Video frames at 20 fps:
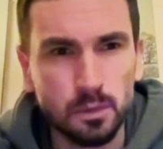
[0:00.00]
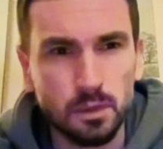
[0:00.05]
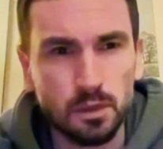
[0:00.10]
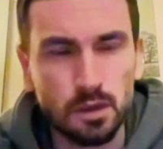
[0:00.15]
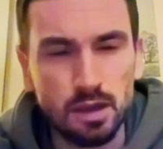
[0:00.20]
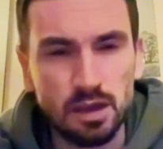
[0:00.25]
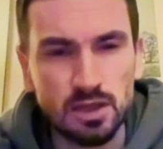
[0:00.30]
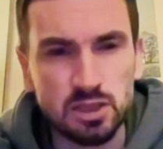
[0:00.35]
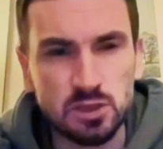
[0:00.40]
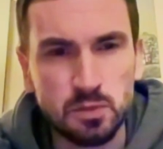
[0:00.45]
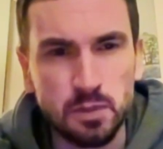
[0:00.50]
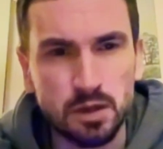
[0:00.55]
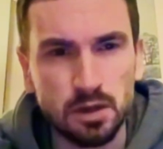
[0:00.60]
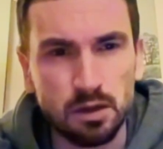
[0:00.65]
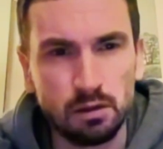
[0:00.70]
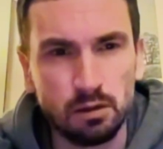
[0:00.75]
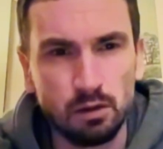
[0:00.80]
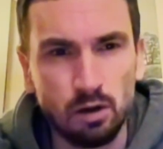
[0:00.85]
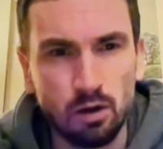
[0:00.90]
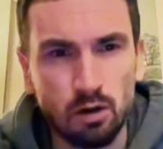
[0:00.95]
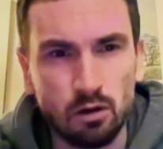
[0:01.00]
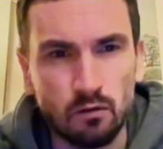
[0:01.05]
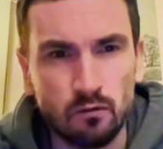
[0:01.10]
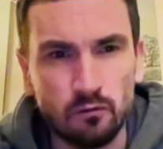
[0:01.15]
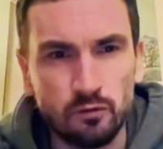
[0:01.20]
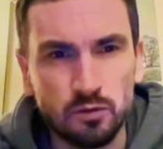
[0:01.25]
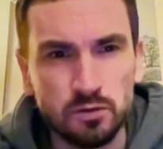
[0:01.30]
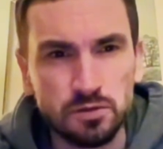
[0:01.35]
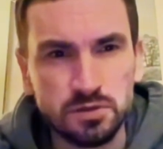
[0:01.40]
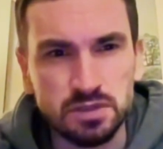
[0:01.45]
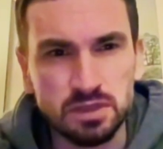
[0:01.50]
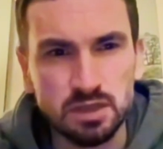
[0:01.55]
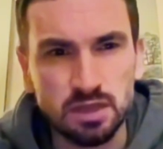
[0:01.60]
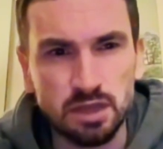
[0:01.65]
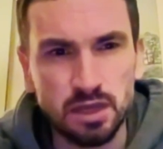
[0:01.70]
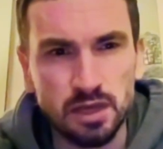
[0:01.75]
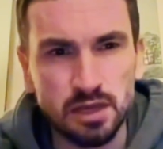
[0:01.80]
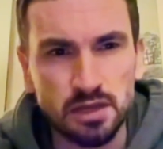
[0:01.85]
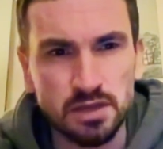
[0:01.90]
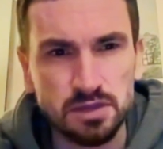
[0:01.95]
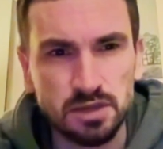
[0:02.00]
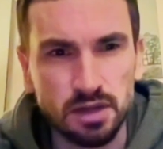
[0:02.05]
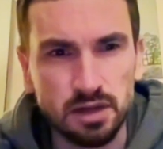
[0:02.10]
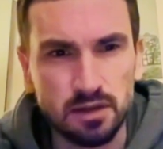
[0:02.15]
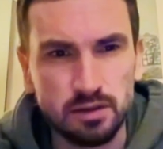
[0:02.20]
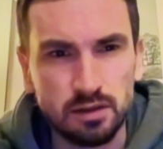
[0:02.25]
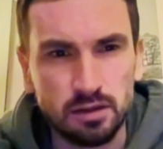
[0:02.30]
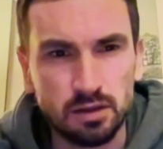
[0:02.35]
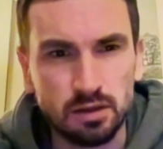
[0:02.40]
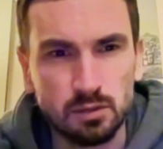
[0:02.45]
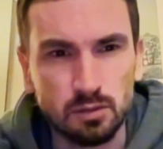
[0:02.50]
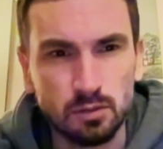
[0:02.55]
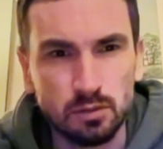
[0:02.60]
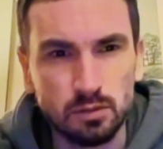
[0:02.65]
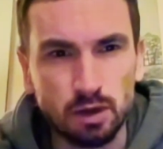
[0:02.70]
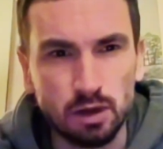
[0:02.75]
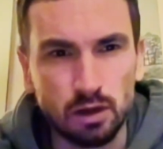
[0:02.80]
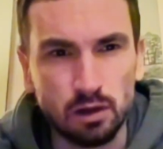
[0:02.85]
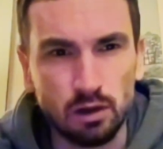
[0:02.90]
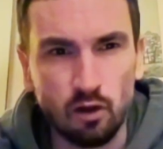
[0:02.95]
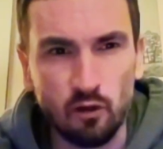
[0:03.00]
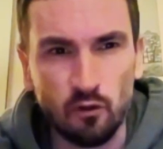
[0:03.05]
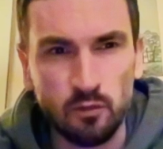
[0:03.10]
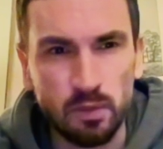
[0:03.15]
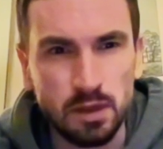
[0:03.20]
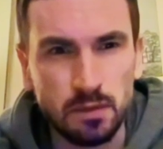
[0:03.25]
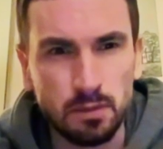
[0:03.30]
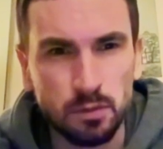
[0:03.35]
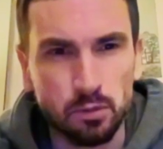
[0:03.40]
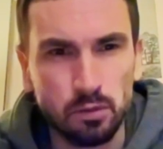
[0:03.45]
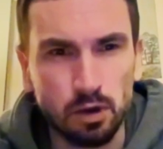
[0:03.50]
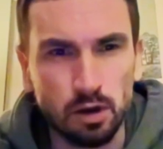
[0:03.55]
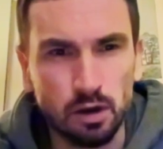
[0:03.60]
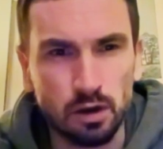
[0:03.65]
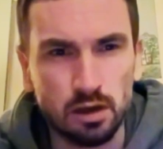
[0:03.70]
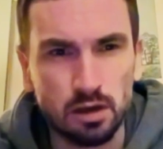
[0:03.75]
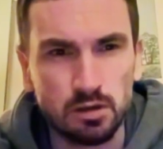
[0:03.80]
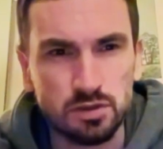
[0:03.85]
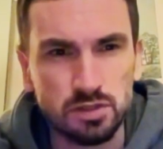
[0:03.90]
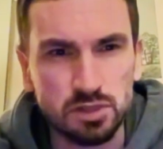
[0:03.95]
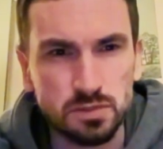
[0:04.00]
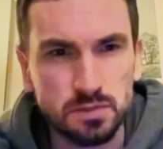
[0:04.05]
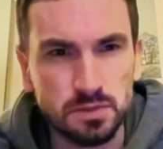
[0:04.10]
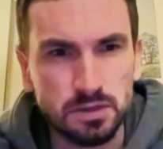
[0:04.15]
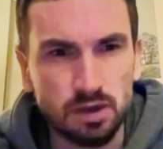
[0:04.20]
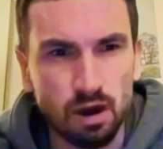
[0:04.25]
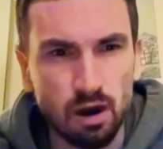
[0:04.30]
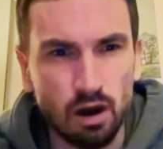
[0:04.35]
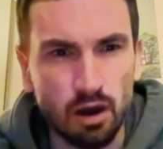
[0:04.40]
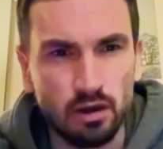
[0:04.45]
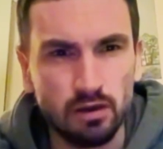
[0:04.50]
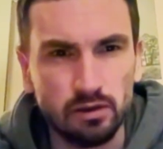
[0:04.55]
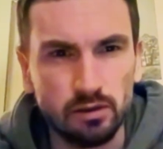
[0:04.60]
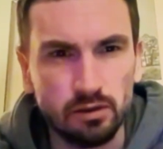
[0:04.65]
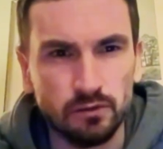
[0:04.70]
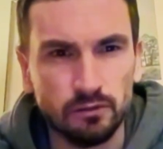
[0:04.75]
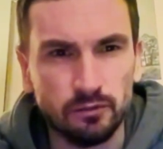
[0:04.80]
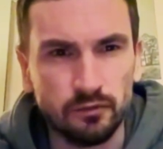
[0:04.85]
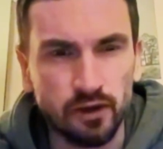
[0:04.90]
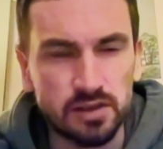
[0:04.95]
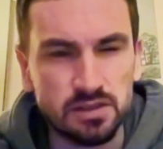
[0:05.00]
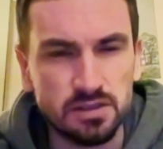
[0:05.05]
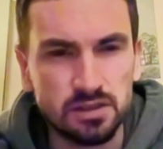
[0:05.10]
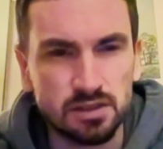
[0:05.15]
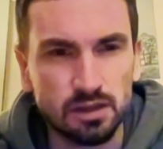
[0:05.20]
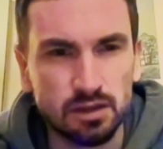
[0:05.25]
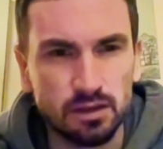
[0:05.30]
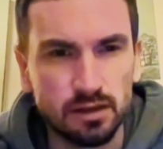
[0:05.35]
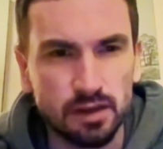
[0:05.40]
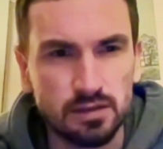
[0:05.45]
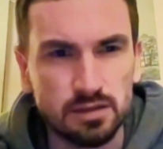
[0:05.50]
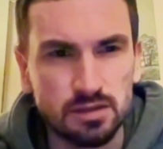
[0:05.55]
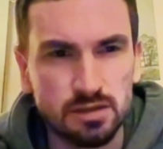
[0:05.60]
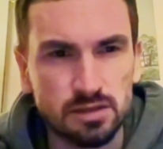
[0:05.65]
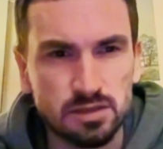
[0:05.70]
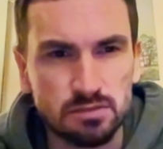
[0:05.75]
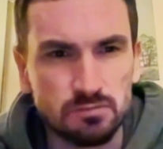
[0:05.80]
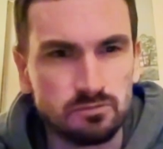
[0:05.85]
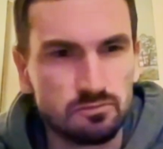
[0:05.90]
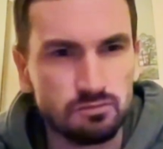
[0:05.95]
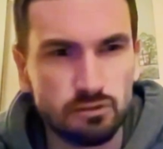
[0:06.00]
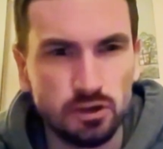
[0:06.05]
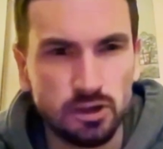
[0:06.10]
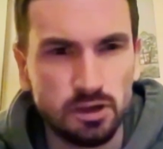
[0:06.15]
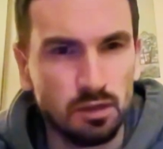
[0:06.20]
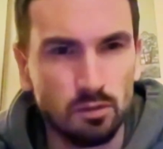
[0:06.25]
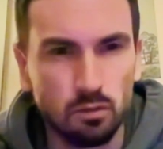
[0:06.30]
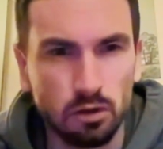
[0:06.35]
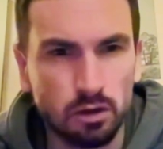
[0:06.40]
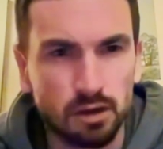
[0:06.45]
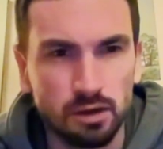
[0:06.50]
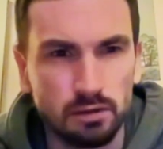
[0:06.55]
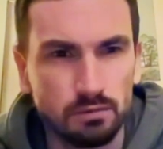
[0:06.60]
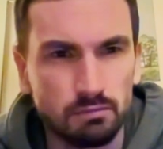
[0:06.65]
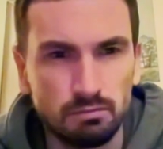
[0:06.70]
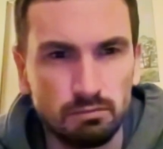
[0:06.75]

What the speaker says: it's been a long 14 years, and I think a lot of people are going to just be tired of fighting, and they just really want to